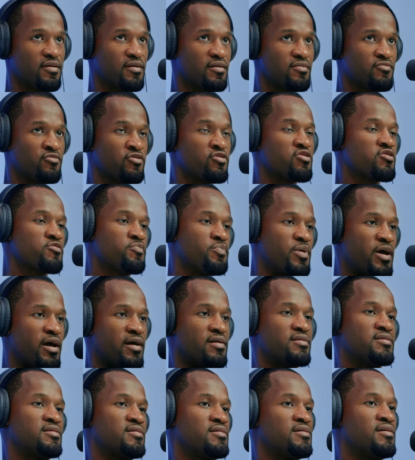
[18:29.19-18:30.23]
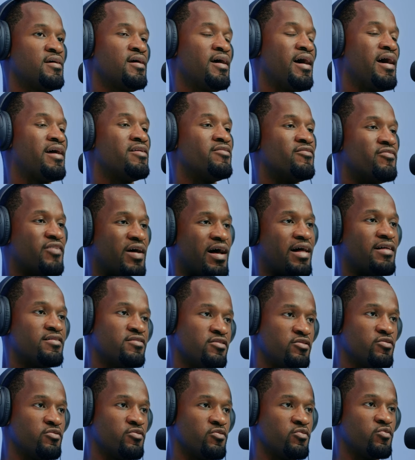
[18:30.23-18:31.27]
respect and
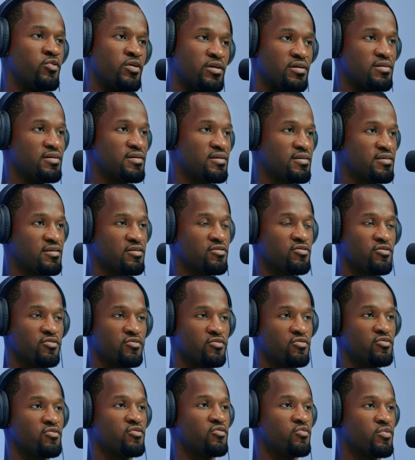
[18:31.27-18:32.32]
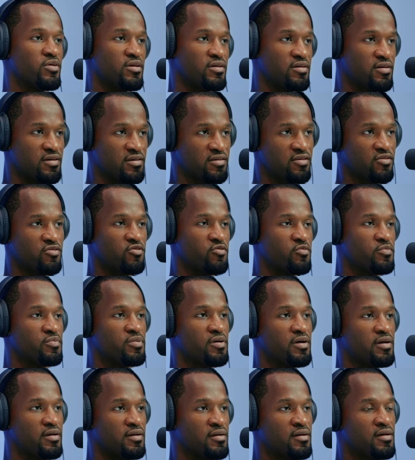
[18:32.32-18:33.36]
value what it is that you do, what it is that you
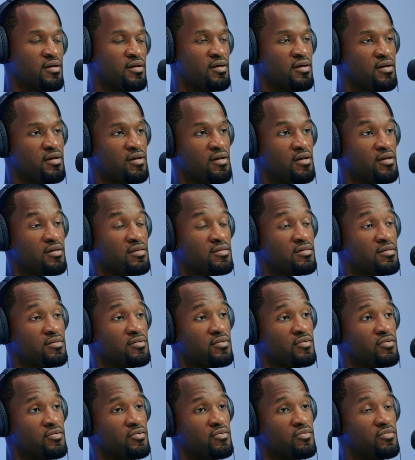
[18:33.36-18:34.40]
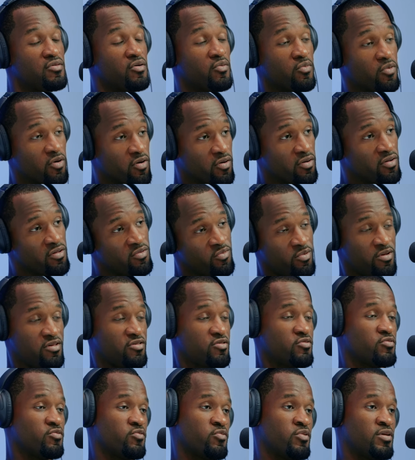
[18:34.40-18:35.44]
bring to the world, what did
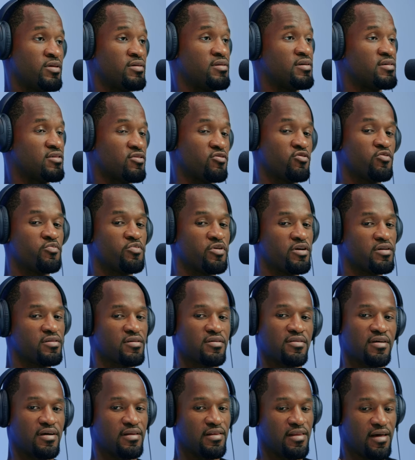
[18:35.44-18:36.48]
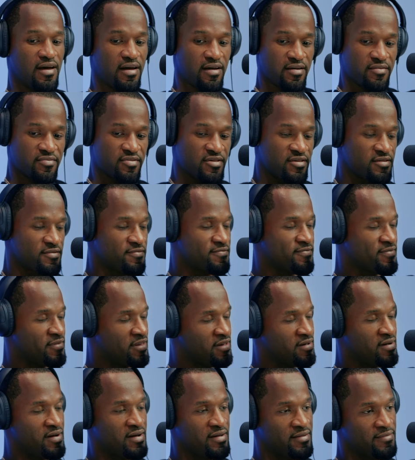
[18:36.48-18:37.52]
you what it is that you bring to their lives.
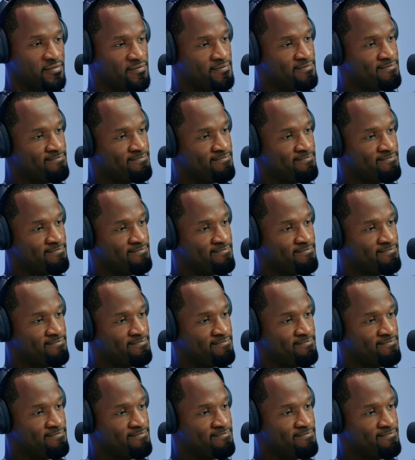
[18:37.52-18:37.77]
All right.